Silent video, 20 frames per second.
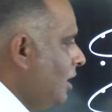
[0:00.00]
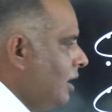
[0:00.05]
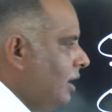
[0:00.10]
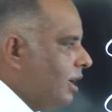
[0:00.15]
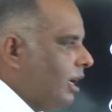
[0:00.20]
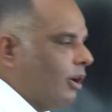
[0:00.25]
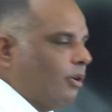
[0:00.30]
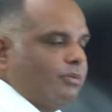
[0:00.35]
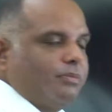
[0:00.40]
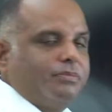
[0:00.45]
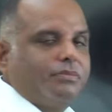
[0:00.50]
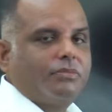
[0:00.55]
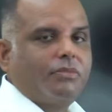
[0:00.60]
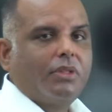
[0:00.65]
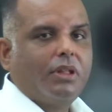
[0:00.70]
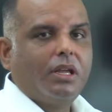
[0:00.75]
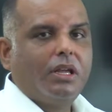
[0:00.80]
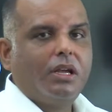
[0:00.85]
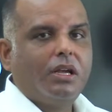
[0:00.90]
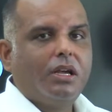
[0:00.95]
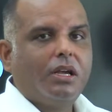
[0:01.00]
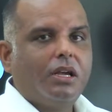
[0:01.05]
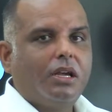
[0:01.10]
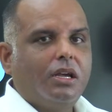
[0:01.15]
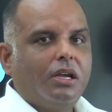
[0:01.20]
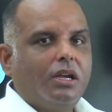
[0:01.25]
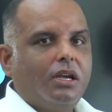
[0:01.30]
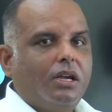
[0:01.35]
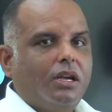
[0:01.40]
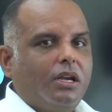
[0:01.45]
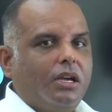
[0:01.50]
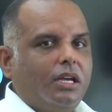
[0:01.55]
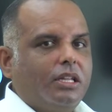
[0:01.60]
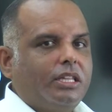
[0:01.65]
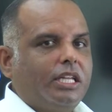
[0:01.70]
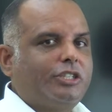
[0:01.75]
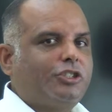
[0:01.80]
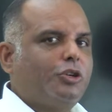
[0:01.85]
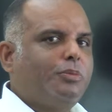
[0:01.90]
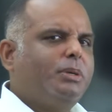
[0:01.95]
Now,
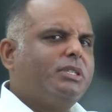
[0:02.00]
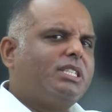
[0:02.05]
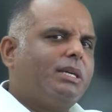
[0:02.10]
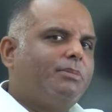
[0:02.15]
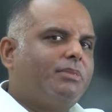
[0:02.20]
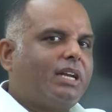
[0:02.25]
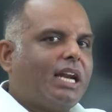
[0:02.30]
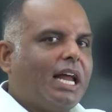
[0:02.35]
there should be some